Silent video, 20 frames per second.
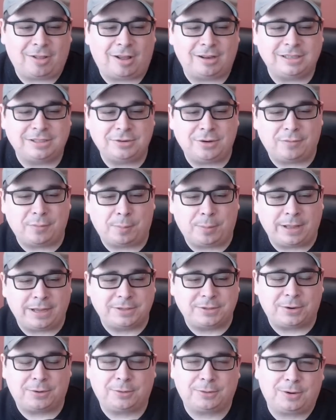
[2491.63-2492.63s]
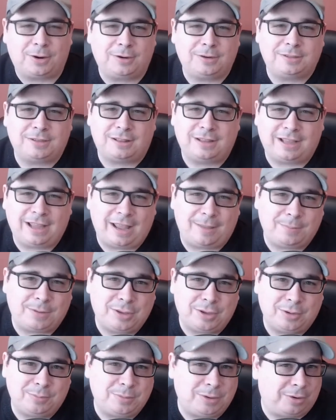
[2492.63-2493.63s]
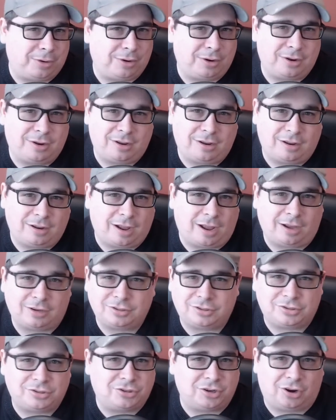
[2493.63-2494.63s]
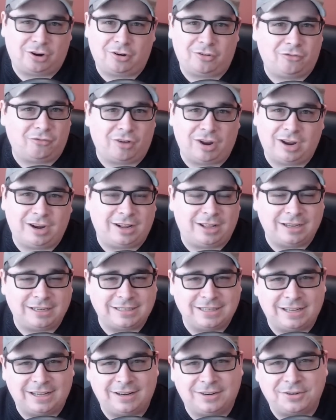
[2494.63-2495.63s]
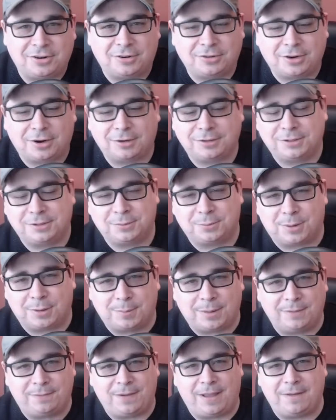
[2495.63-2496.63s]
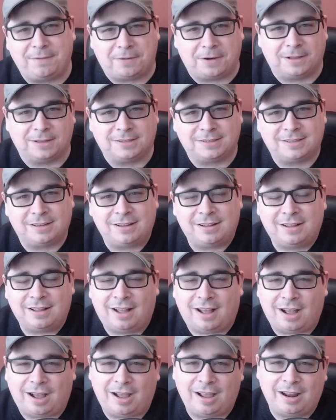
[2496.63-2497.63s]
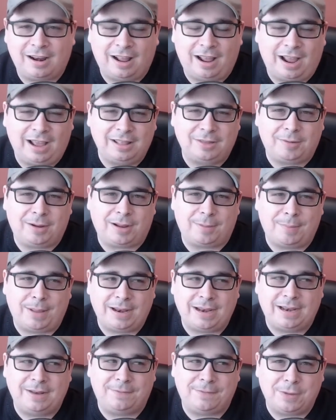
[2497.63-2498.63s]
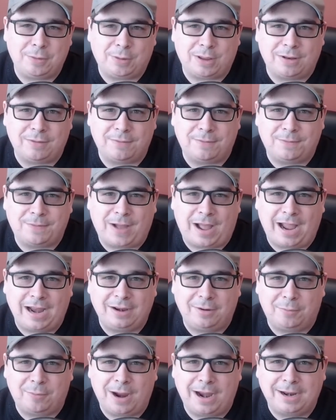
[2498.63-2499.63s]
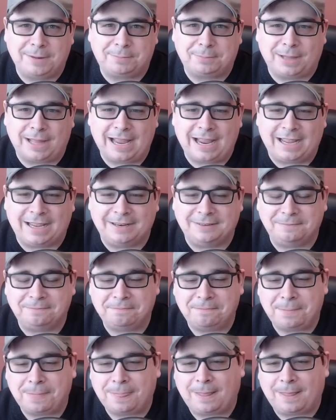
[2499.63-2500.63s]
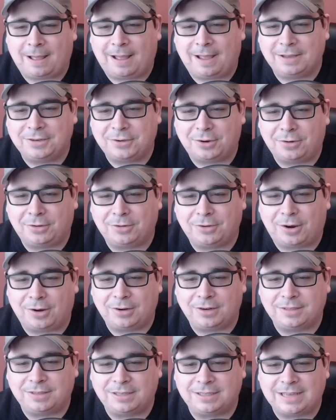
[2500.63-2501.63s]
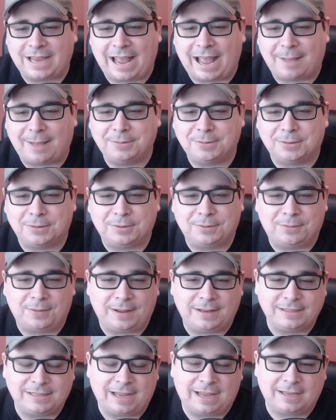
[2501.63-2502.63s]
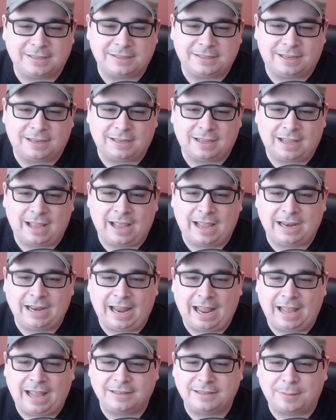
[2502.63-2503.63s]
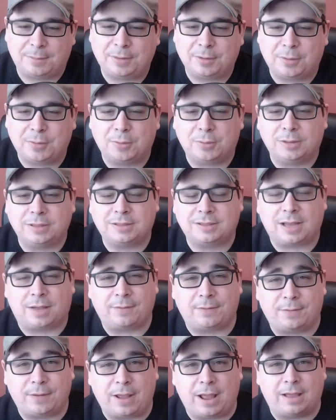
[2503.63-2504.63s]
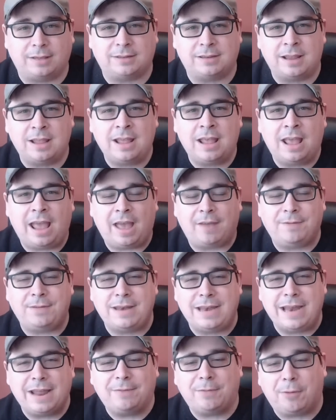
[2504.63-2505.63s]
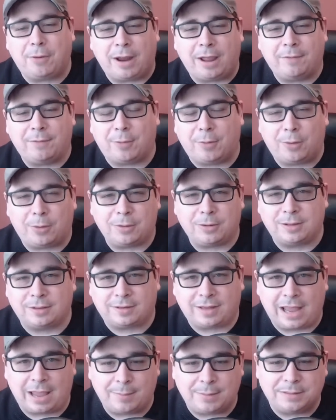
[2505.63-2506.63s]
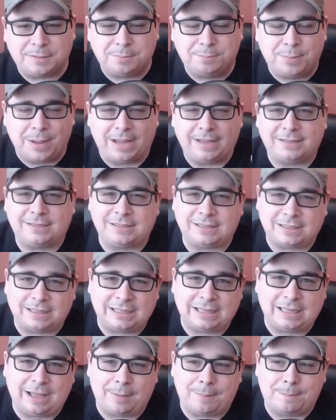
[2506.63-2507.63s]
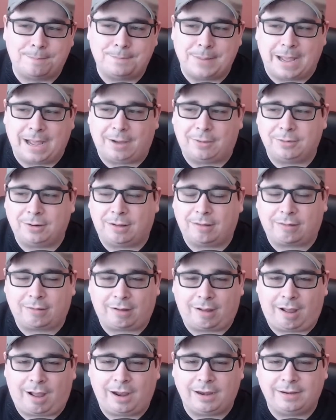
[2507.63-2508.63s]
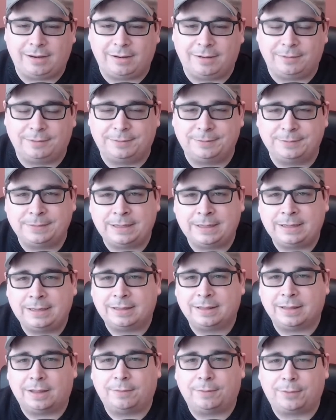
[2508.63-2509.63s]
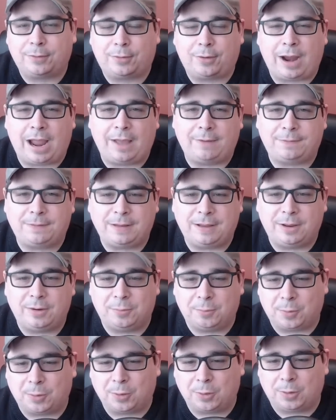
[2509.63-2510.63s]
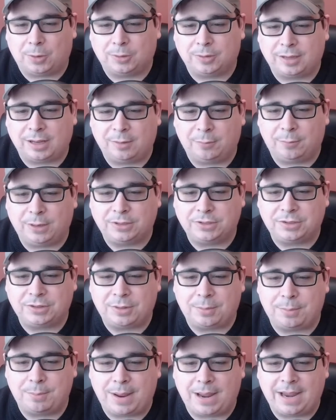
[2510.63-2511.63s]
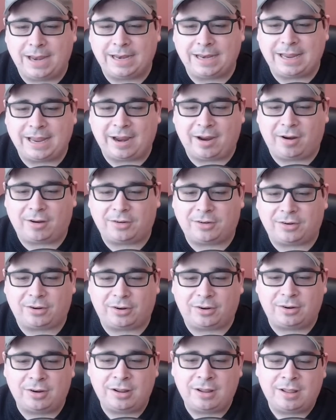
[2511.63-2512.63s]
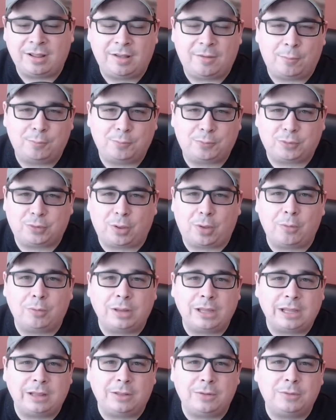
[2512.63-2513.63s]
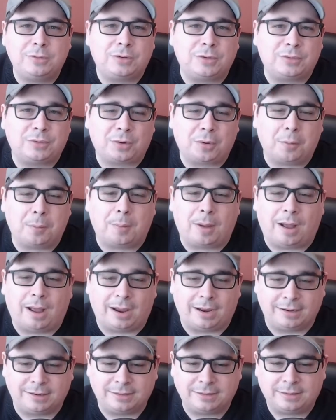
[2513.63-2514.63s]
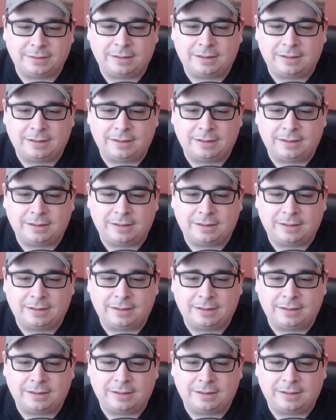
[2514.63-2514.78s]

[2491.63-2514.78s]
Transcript: Hoeglaw, did you ever play Eternal Darkness on the GameCube? You're gosh darn right I did. Eternal Darkness is one of my favorites, uh, and I highly recommend it if you can find a way to play it. Uh, Eternal Darkness is absolutely fantastic and had some of the coolest stuff. If you guys have never ever heard of this game, it's basically about a kind of Lovecraftian world in which the main character slowly loses her mind.